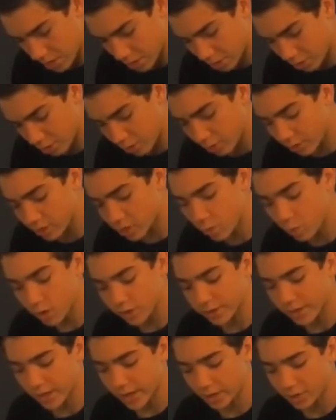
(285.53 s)
And you're going to
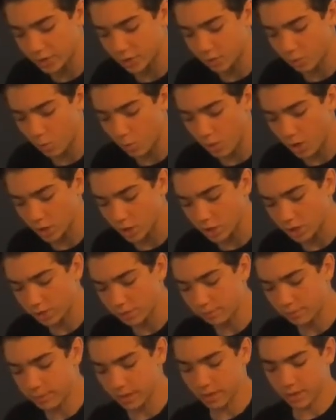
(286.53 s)
want to actually watch
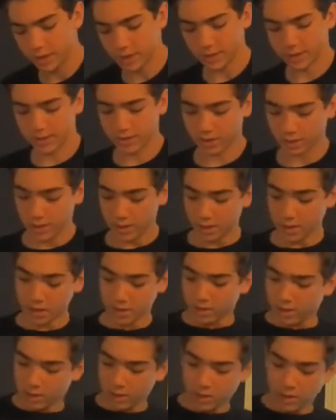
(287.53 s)
it, because
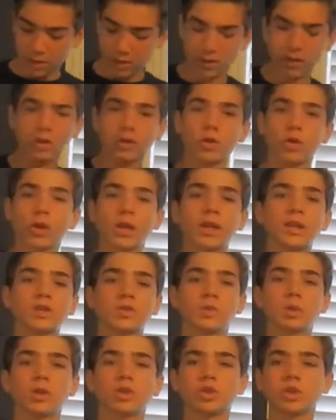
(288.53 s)

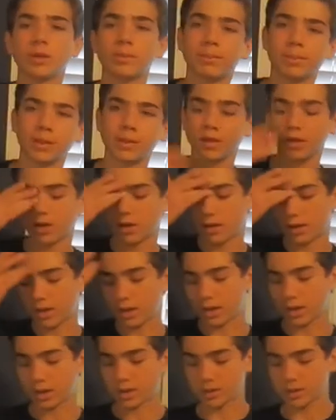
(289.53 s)
crickets will jump in there
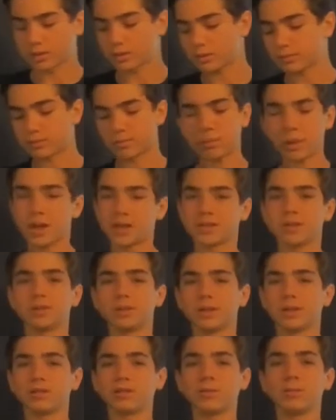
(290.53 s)
and
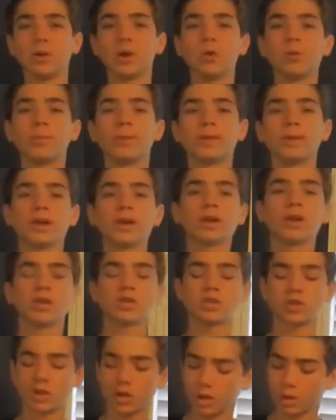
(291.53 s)
possibly even poop in there.
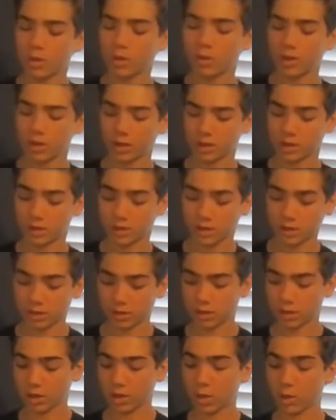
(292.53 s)
So you're
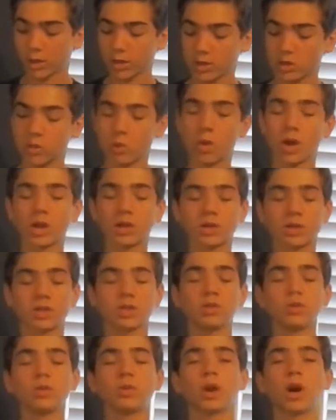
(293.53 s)
going to want
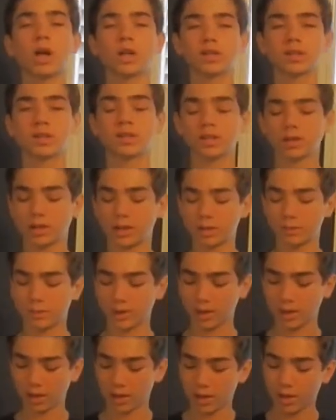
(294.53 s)
to constantly
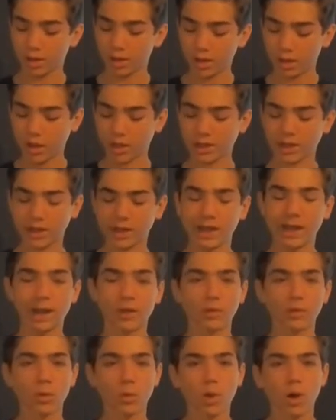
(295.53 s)
be cleaning
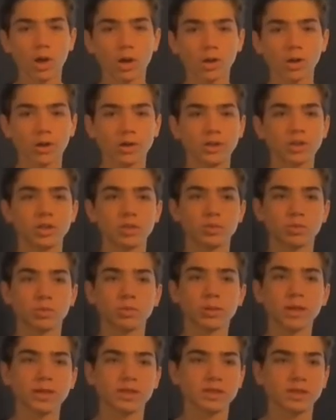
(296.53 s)
out the water and just
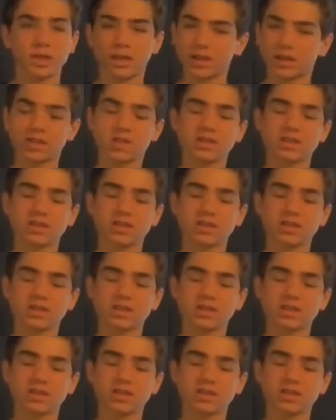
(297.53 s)
replacing it.